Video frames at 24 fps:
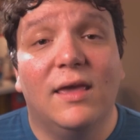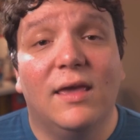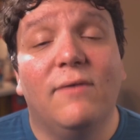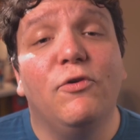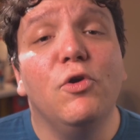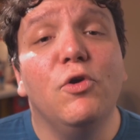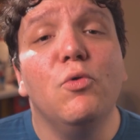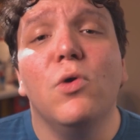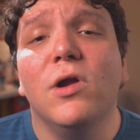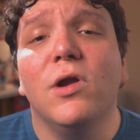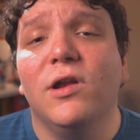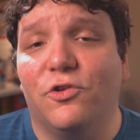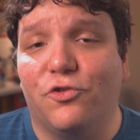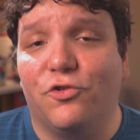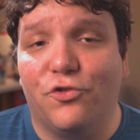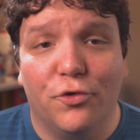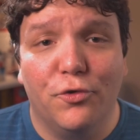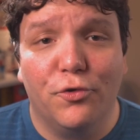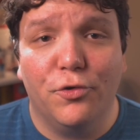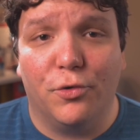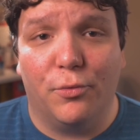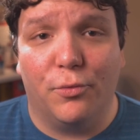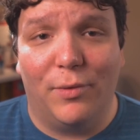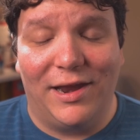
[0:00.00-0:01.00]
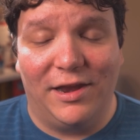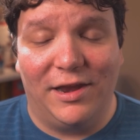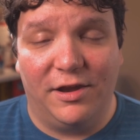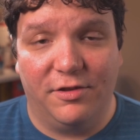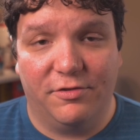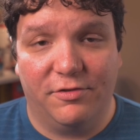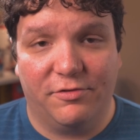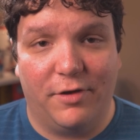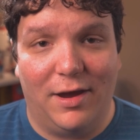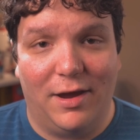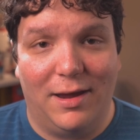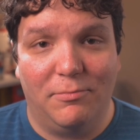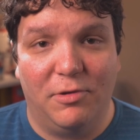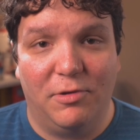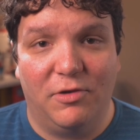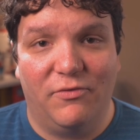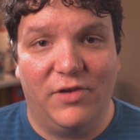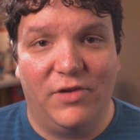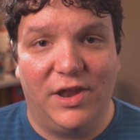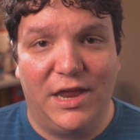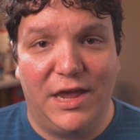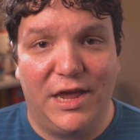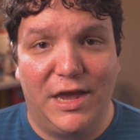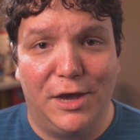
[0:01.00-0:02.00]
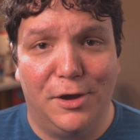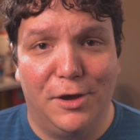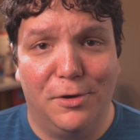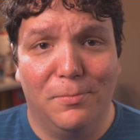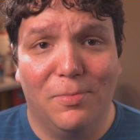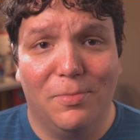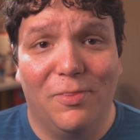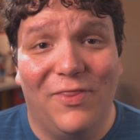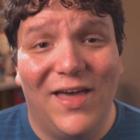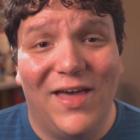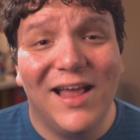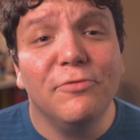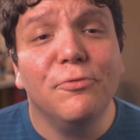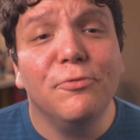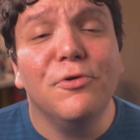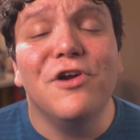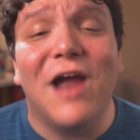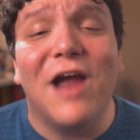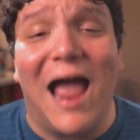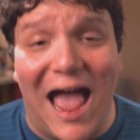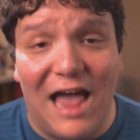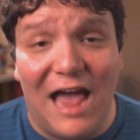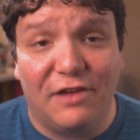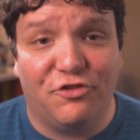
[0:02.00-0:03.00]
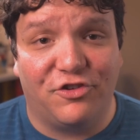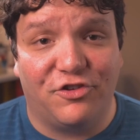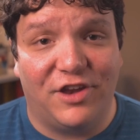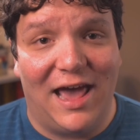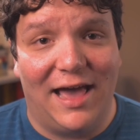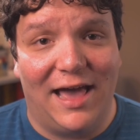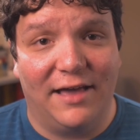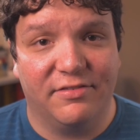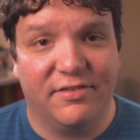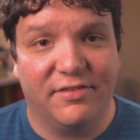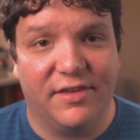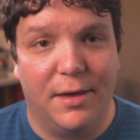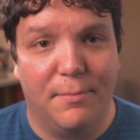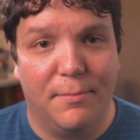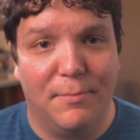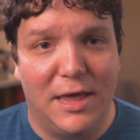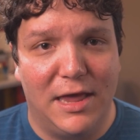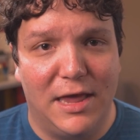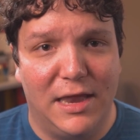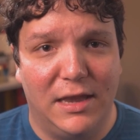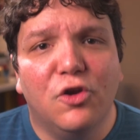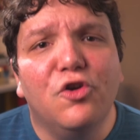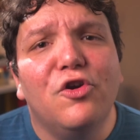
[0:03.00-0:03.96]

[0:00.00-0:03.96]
If you want a shorter way to describe your video, that's where hashtags come in.